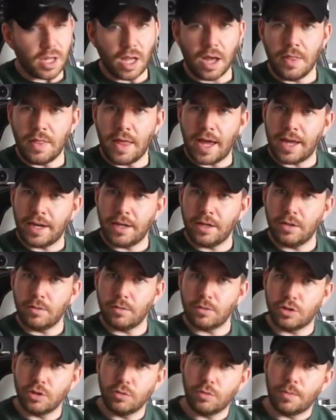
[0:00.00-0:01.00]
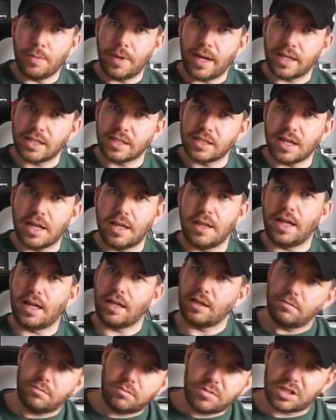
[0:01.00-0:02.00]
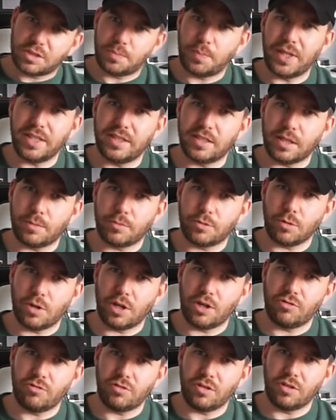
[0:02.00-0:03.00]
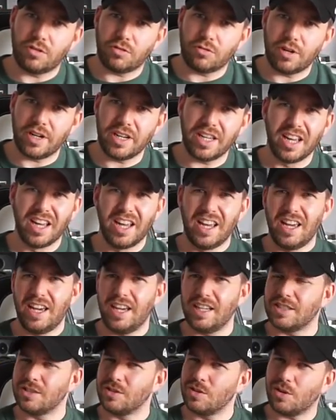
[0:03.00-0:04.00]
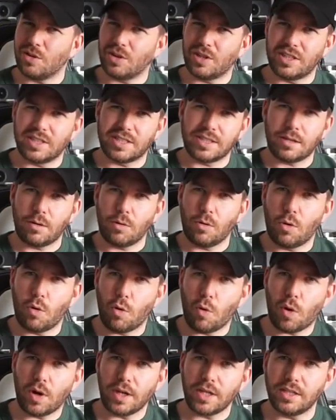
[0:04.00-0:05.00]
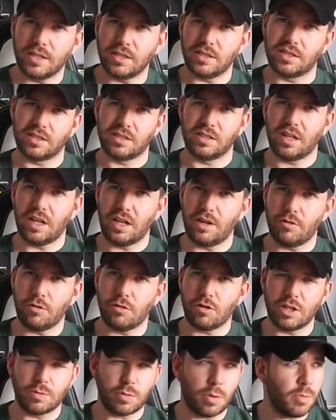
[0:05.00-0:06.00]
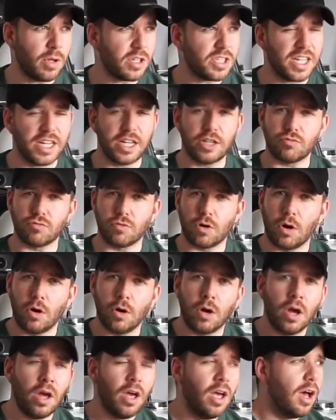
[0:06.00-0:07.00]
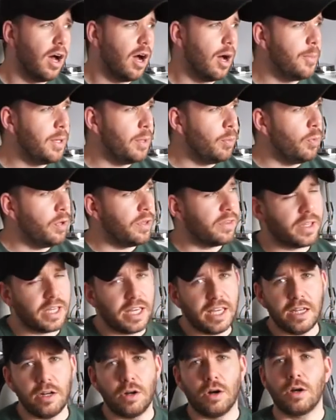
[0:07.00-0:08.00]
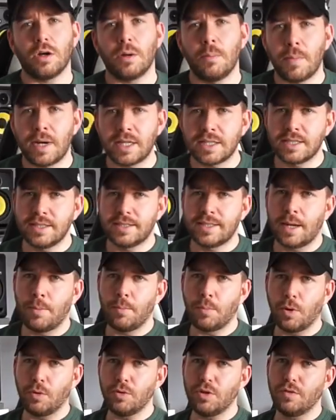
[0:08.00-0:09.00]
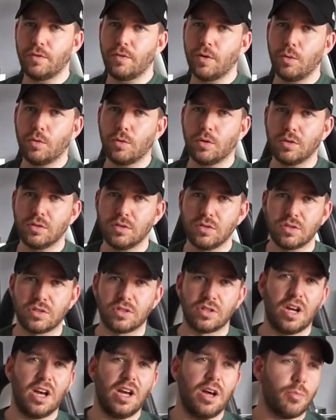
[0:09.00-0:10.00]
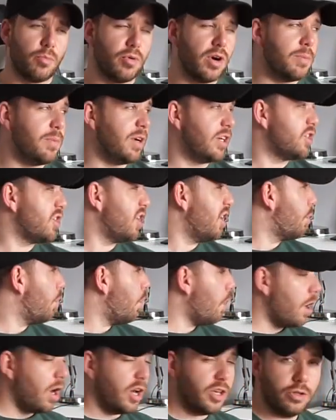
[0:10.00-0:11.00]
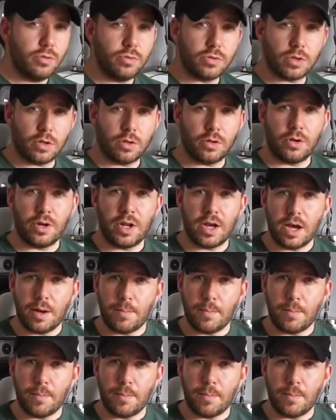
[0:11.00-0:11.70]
and then do the mix and then speed it up to 103, it's not going to sound quite as clear and crisp. I'm not saying it's wrong. I mean, with key lock and master tempo, your vocals, pretty much like what I use on